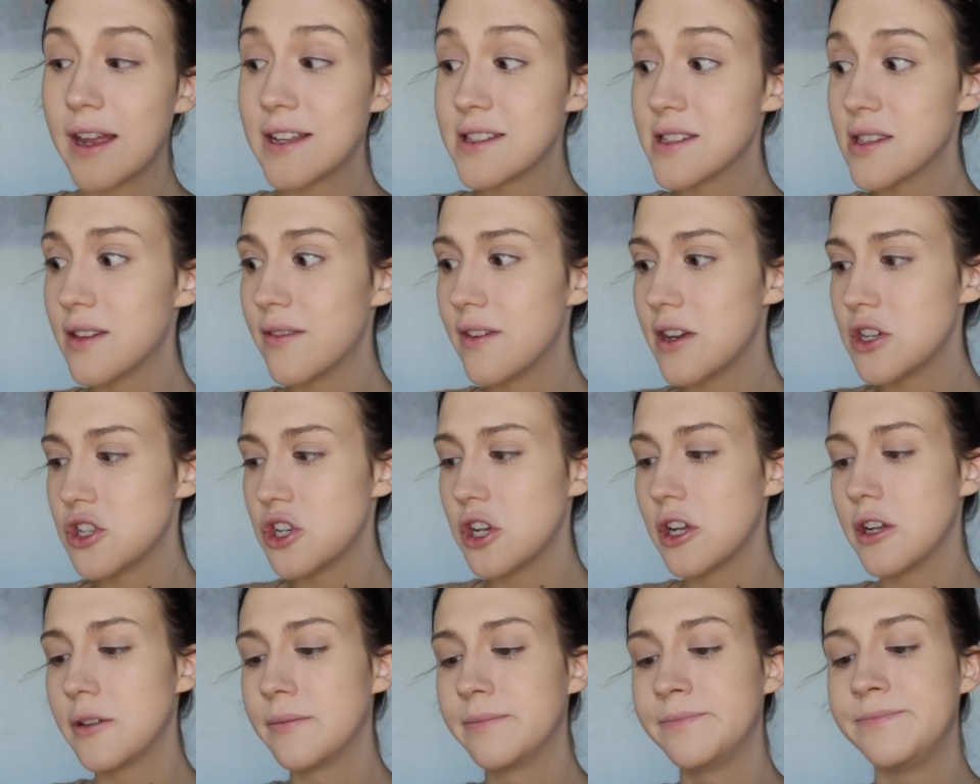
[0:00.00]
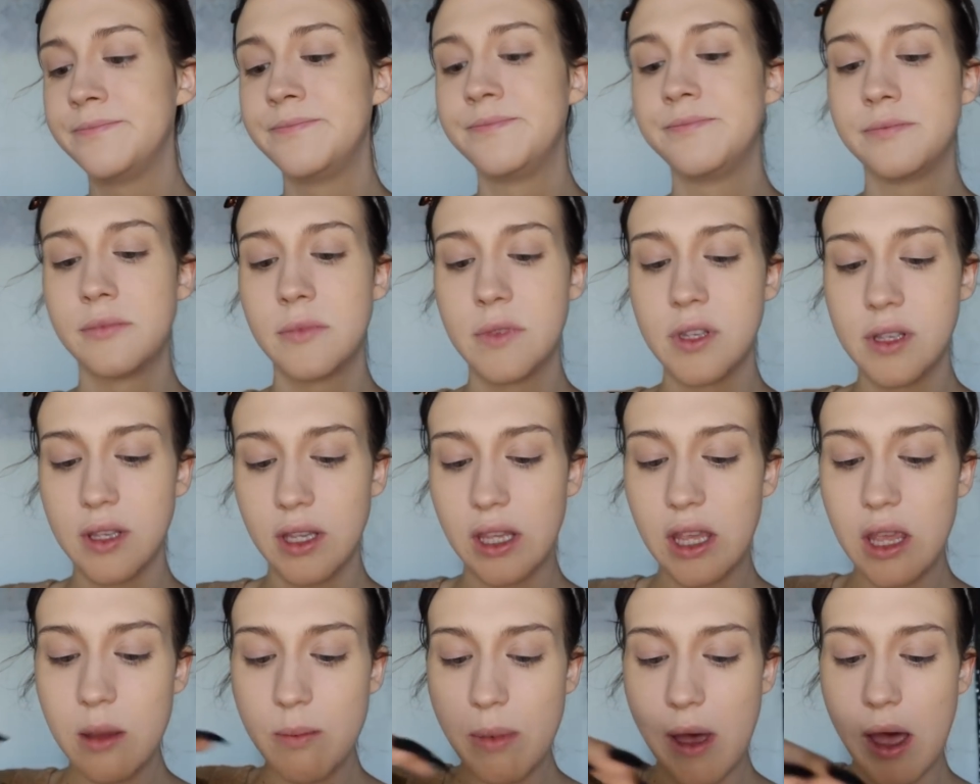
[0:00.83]
That's the vision.
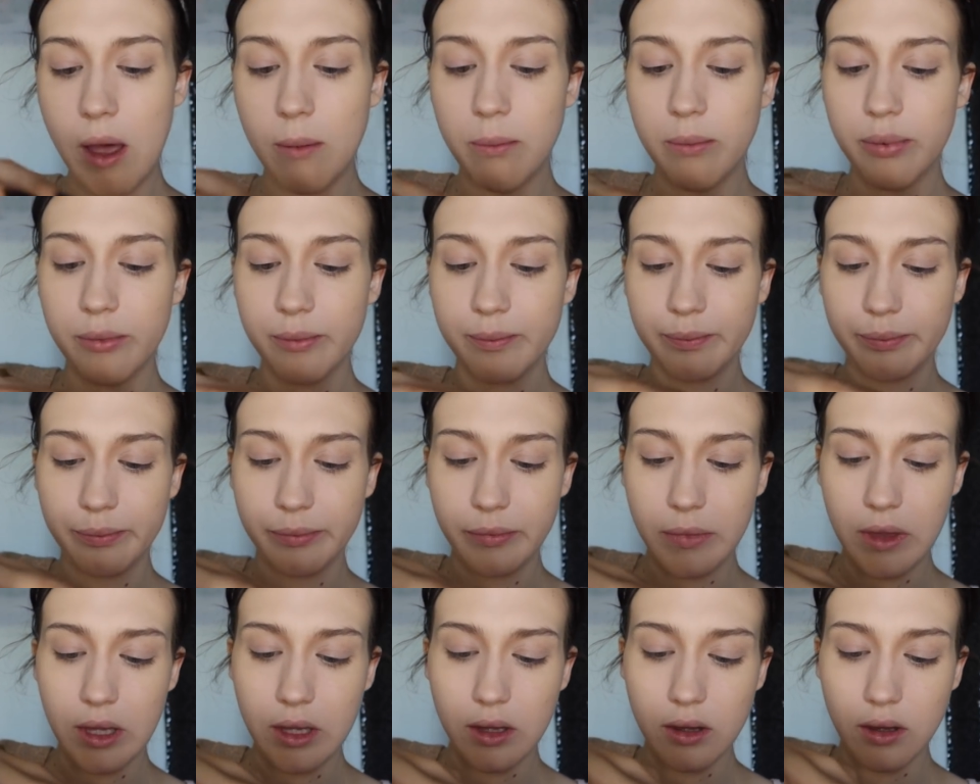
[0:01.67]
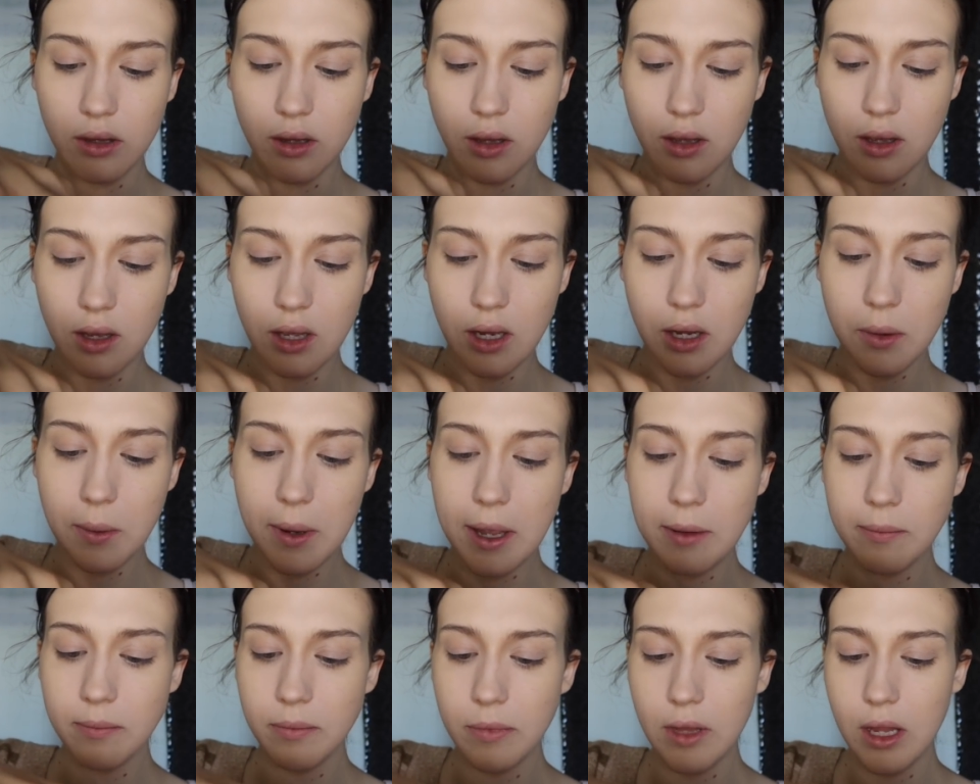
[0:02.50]
Keep up.
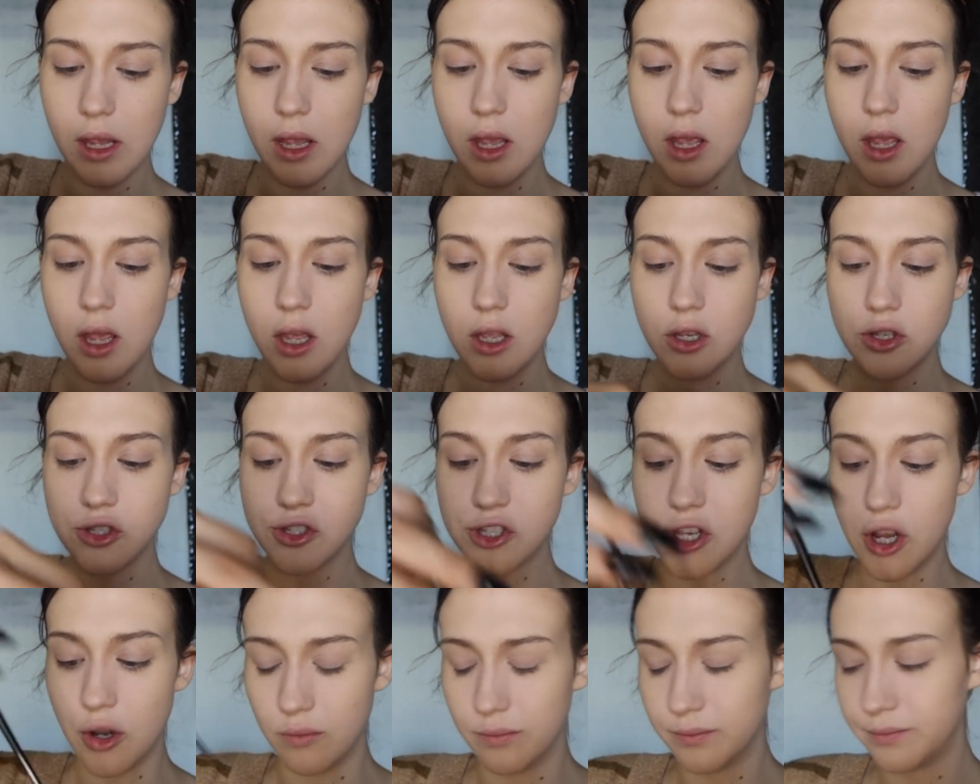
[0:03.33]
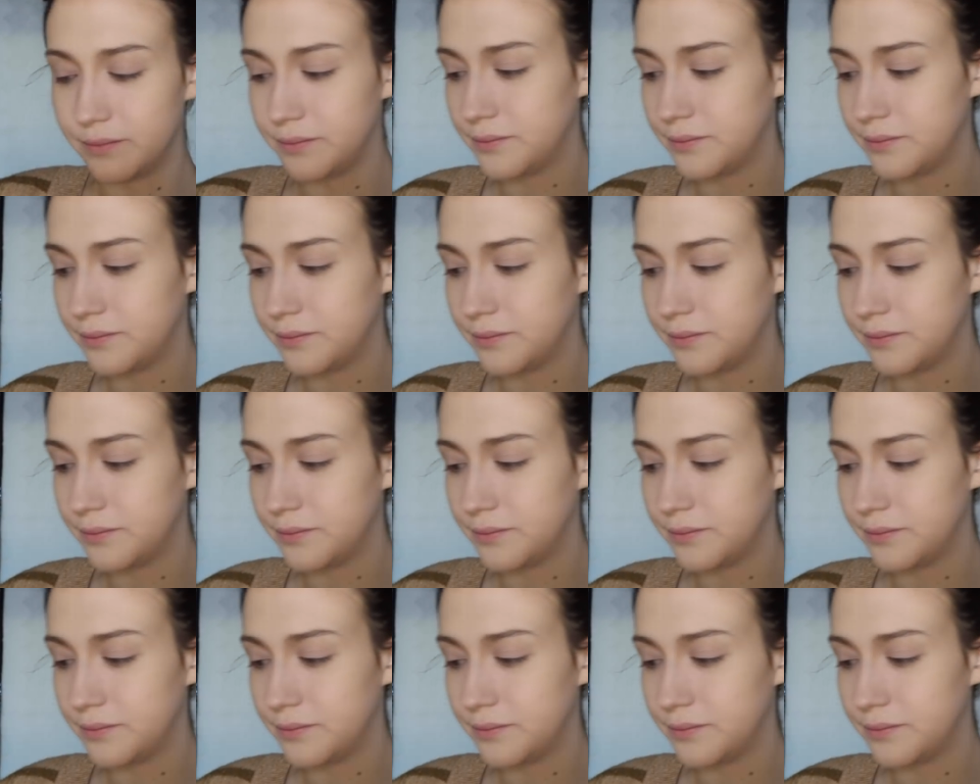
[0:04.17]
Anyway, so